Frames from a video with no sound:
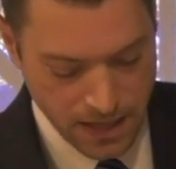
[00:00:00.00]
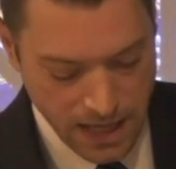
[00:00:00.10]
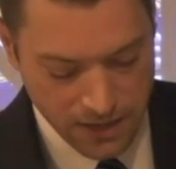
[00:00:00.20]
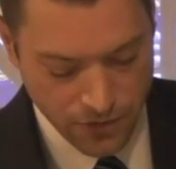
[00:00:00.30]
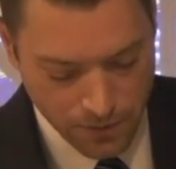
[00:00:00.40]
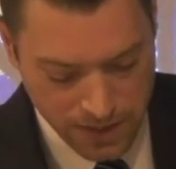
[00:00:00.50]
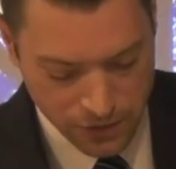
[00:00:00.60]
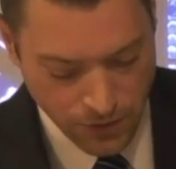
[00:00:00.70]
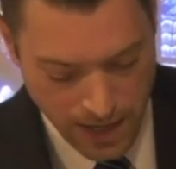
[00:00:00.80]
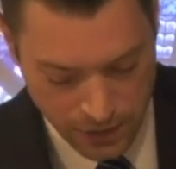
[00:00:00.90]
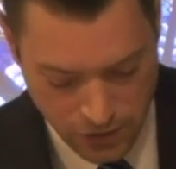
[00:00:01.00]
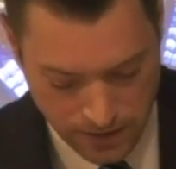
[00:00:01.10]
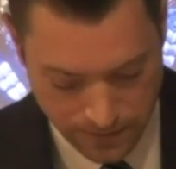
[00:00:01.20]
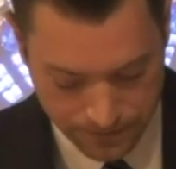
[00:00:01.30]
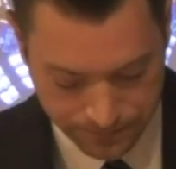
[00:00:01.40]
in the
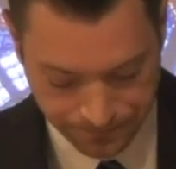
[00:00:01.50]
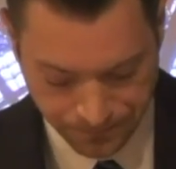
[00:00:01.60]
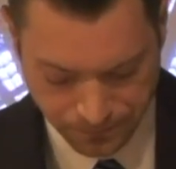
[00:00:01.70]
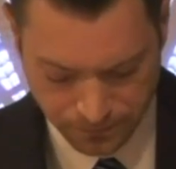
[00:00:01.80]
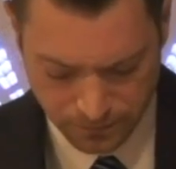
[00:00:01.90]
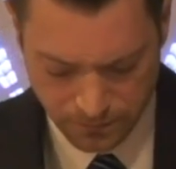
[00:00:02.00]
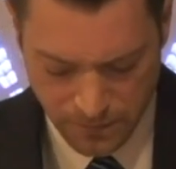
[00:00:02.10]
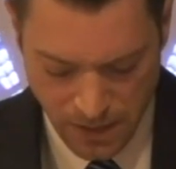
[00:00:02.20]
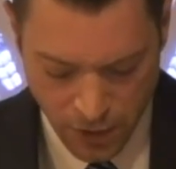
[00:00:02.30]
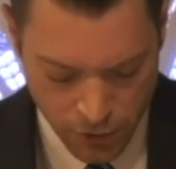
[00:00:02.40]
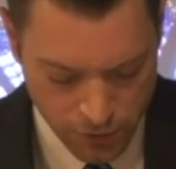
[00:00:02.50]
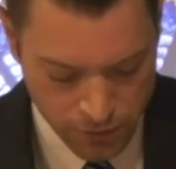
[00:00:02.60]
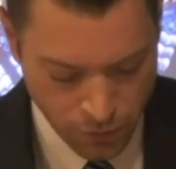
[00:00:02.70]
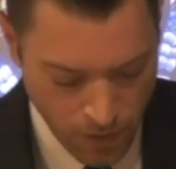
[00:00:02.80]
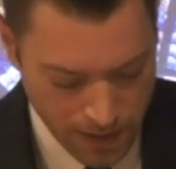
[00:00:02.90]
resurrection,
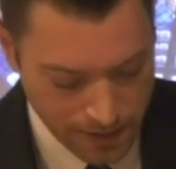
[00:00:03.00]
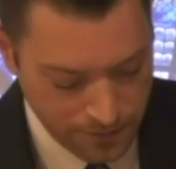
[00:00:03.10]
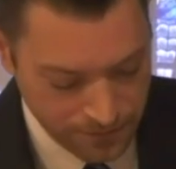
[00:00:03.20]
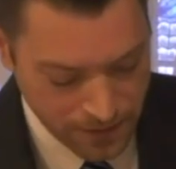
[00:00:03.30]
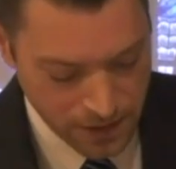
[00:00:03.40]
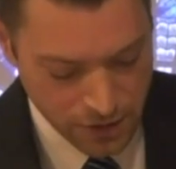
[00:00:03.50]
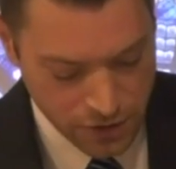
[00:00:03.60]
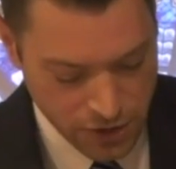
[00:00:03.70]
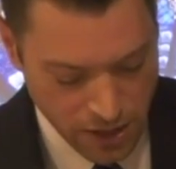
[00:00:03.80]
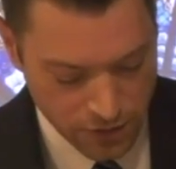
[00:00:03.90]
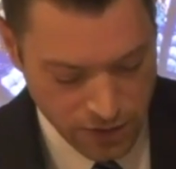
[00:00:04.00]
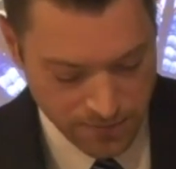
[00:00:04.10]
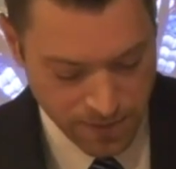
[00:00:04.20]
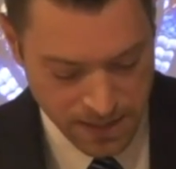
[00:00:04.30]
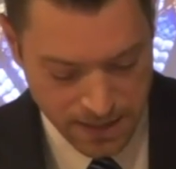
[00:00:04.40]
whose wife shall she
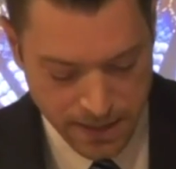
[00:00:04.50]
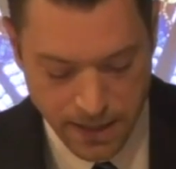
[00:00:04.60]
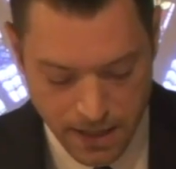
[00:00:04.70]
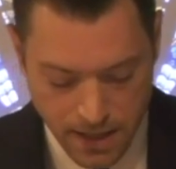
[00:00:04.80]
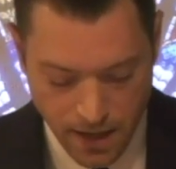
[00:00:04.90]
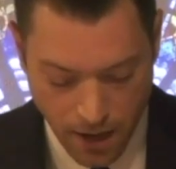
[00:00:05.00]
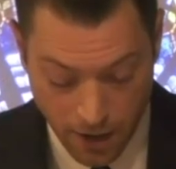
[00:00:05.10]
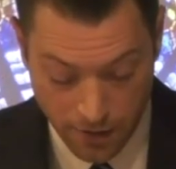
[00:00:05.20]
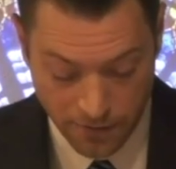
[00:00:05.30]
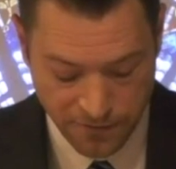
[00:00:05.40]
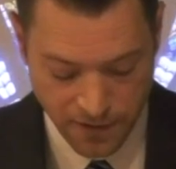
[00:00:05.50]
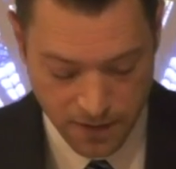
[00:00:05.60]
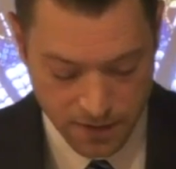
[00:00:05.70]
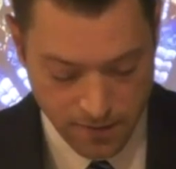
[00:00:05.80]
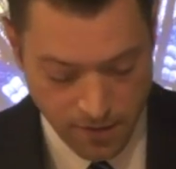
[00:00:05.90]
be of
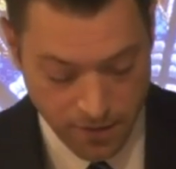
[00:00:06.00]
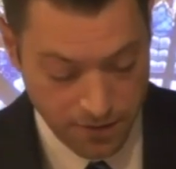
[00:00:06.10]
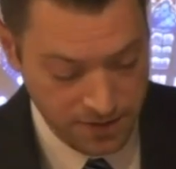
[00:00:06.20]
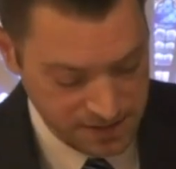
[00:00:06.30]
the